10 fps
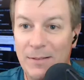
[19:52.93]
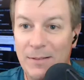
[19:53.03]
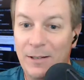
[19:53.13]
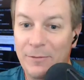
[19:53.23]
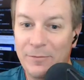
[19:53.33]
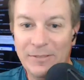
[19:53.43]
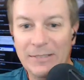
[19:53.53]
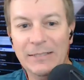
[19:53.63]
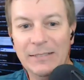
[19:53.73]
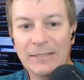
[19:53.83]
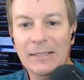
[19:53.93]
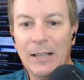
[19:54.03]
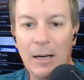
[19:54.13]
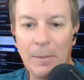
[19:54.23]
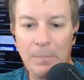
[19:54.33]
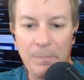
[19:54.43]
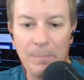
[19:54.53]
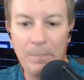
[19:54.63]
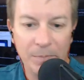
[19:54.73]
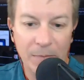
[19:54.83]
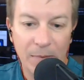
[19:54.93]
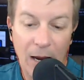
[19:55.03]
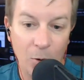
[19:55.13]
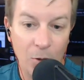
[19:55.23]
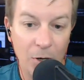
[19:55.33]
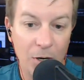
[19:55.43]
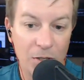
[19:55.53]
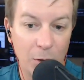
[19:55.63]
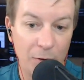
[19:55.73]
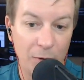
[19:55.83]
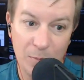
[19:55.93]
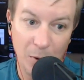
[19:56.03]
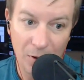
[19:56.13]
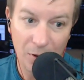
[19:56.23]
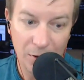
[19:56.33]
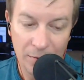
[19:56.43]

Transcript: stuff. I ordered a Surface Book.